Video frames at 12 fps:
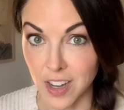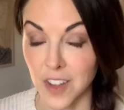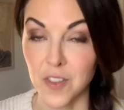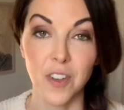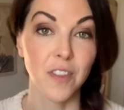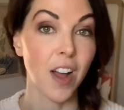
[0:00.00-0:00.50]
if
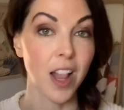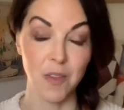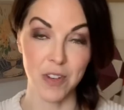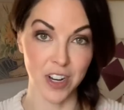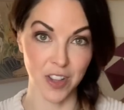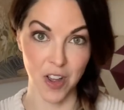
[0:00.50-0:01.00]
you're
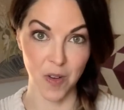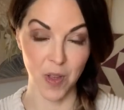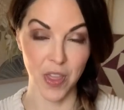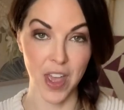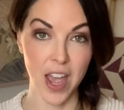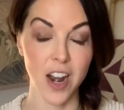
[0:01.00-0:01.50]
following along
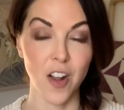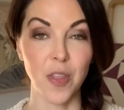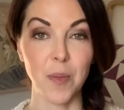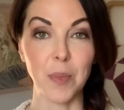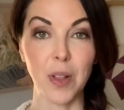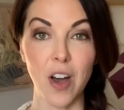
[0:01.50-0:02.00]
with that on the
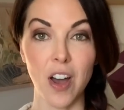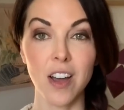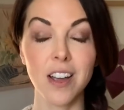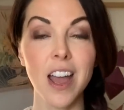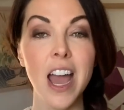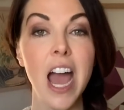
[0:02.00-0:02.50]
blog.